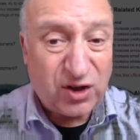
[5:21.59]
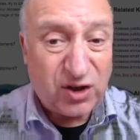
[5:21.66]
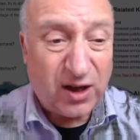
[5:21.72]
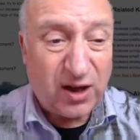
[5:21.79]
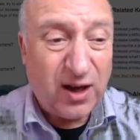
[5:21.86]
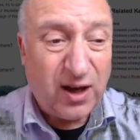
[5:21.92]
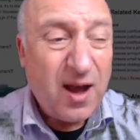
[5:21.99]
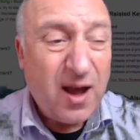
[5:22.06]

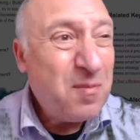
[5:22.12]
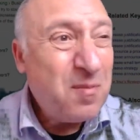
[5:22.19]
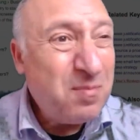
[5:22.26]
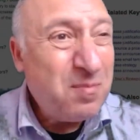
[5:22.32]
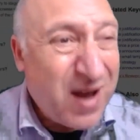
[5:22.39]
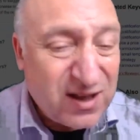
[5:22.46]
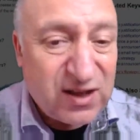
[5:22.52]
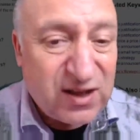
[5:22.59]

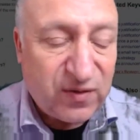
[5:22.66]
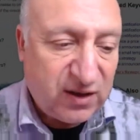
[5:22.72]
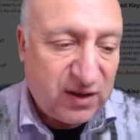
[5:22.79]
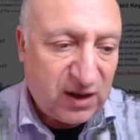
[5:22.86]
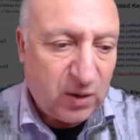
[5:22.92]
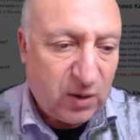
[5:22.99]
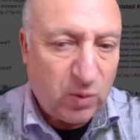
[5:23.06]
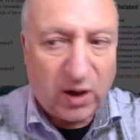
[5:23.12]
massively, thinking,
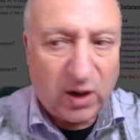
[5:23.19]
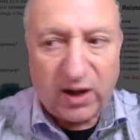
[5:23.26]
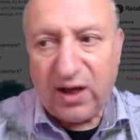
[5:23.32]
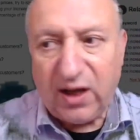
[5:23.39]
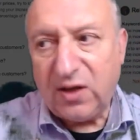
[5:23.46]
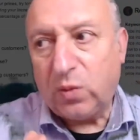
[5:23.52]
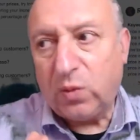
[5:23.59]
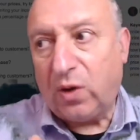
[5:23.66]
well, he's
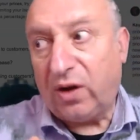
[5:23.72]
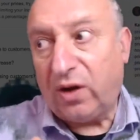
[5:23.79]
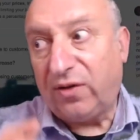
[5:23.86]
worth